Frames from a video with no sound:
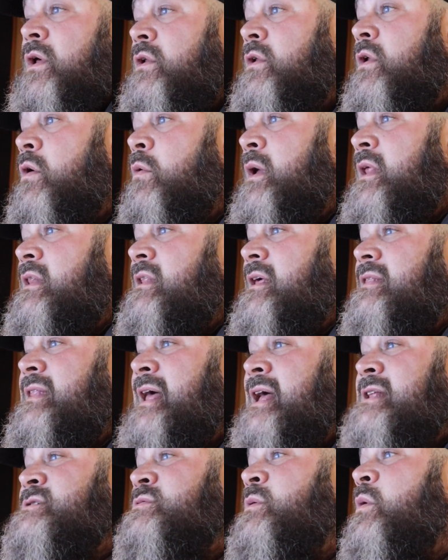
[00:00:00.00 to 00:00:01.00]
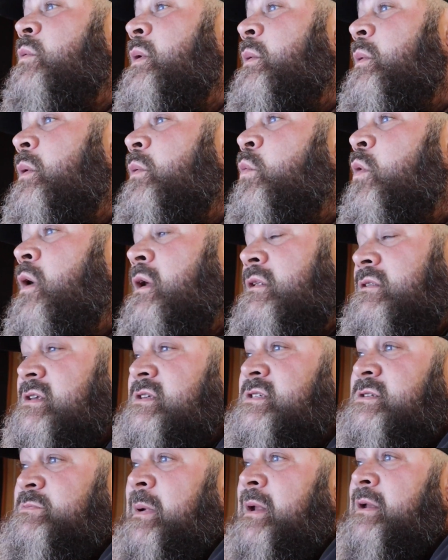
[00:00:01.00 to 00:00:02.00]
knowing that that's what we would want to
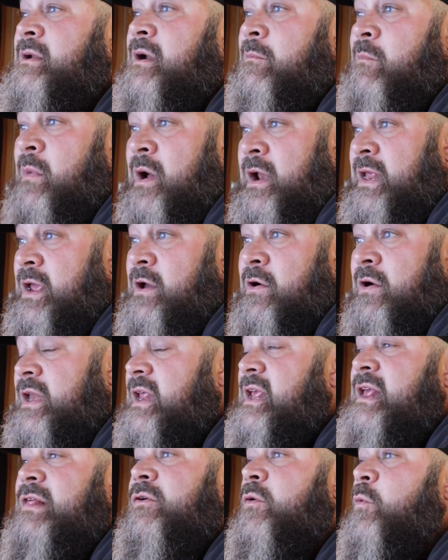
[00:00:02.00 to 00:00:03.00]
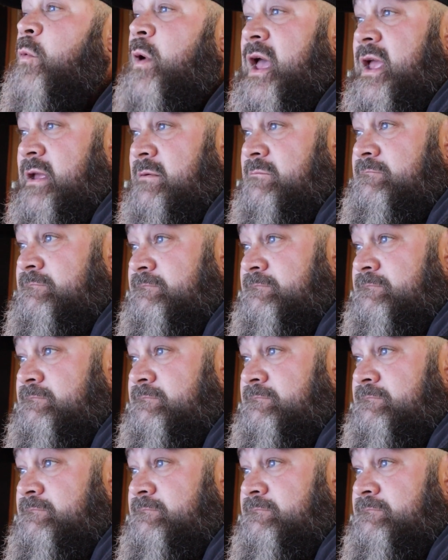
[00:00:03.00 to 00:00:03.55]
spend our money on either way.